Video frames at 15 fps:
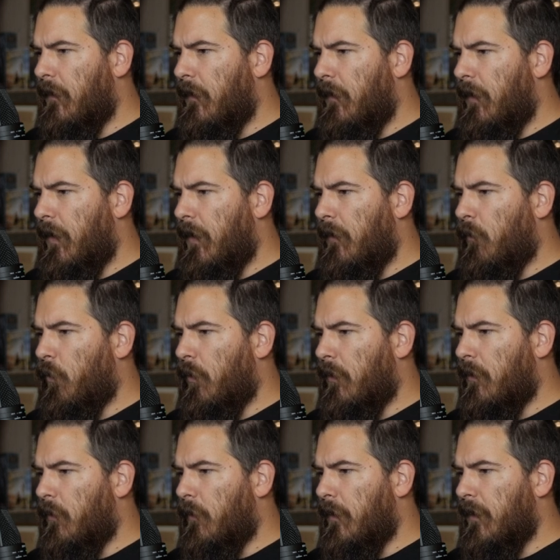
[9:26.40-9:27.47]
and we're
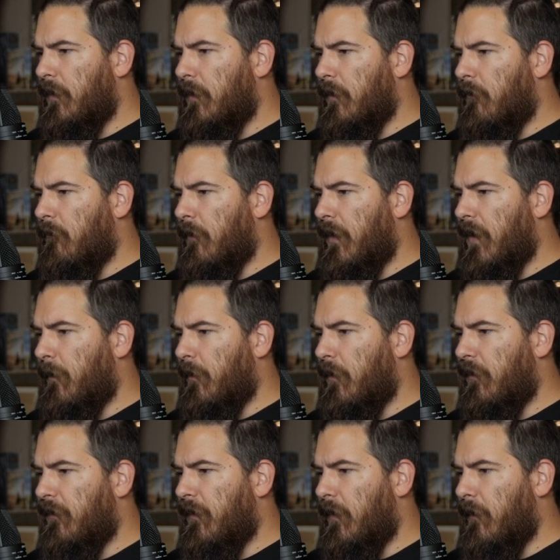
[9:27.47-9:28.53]
going to grab
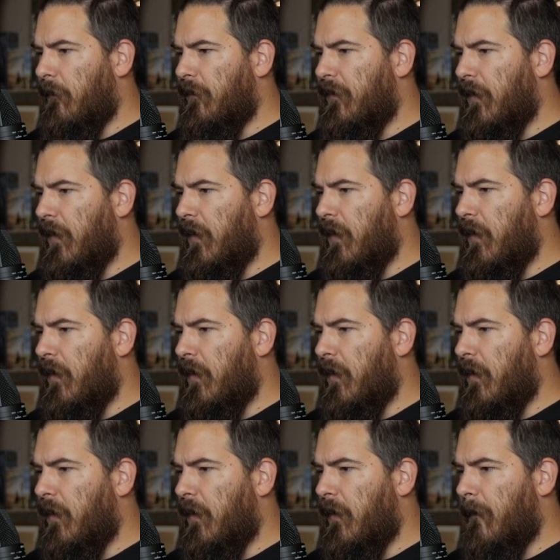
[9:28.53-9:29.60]
ourselves
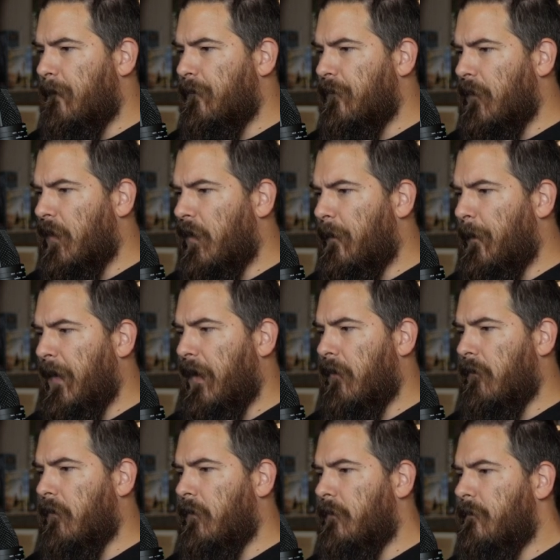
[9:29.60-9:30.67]
a
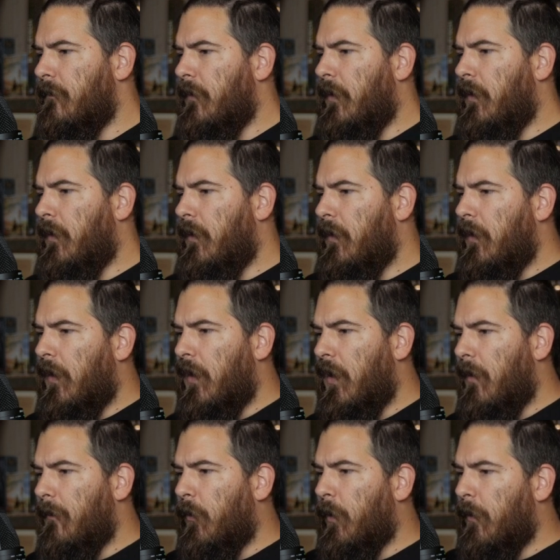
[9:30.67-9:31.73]
peril,
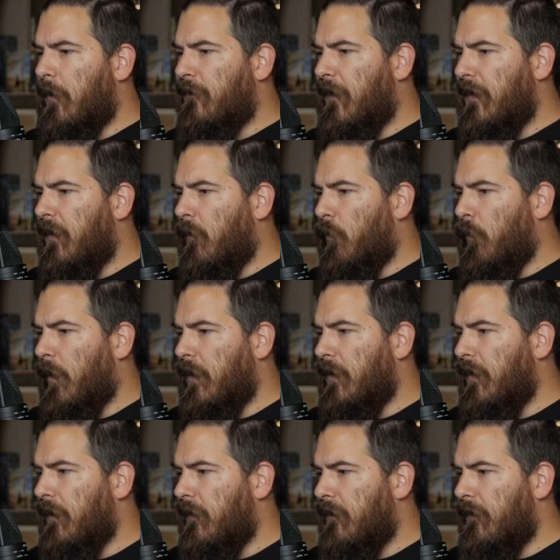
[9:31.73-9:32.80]
but we want to find out what it
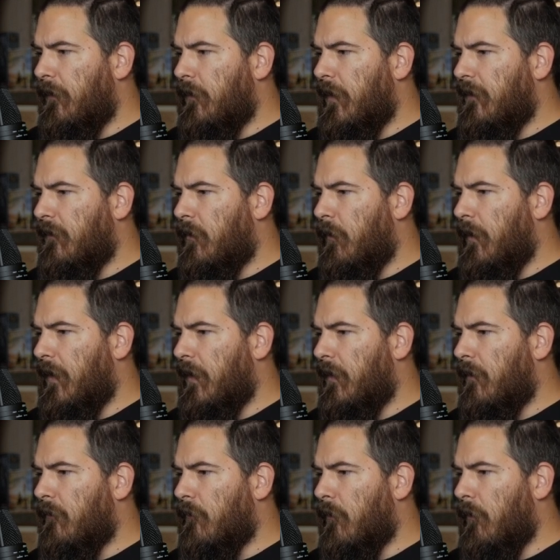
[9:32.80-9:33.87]
is. So let's go ahead
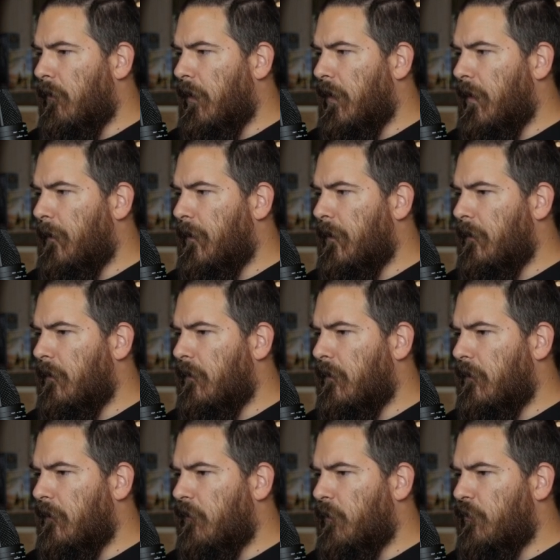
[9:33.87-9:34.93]
and roll up,
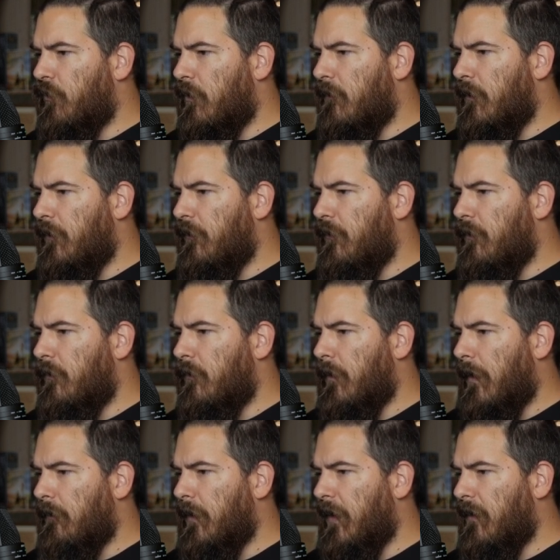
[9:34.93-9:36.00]
switch over to
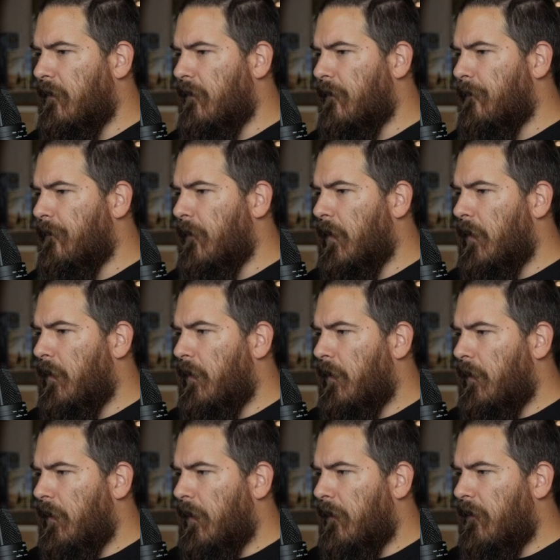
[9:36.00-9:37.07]
Outlands,
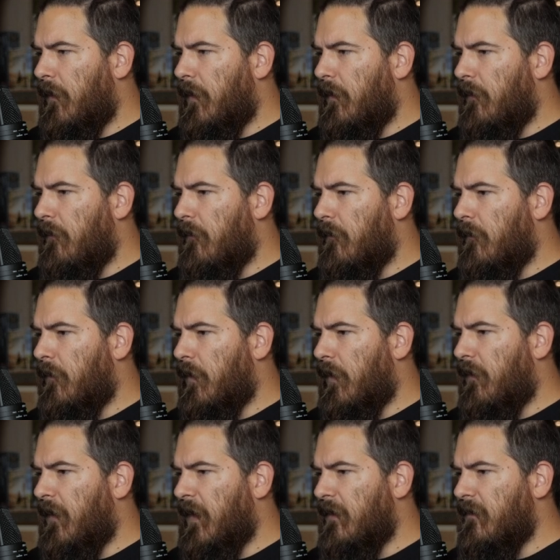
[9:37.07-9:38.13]
and then I
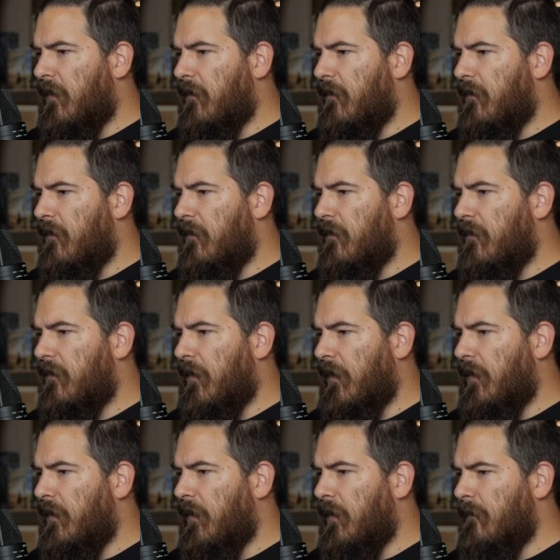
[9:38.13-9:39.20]
think it's a
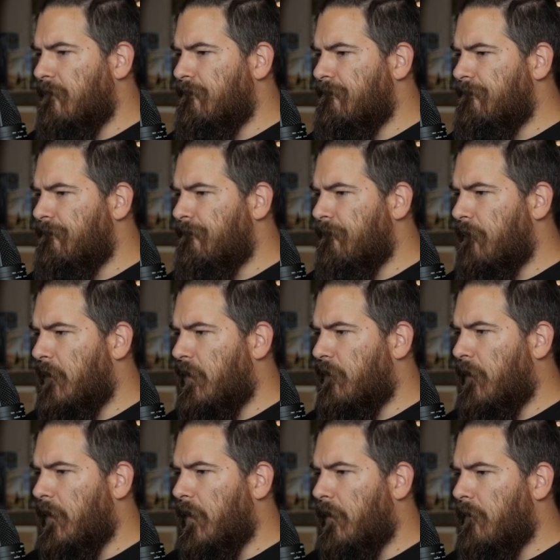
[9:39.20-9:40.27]
sighting. Let's
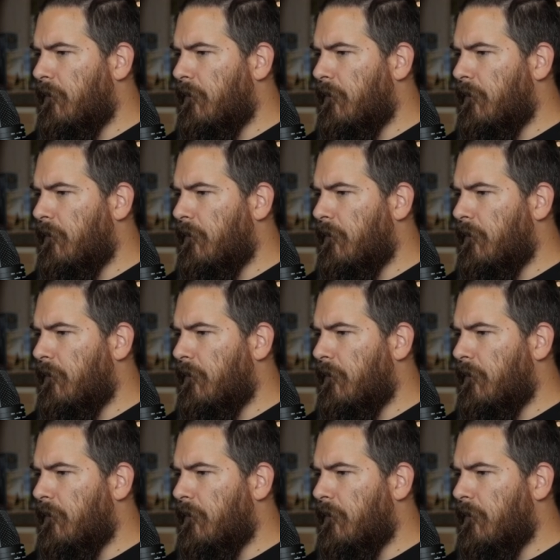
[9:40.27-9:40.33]
find out.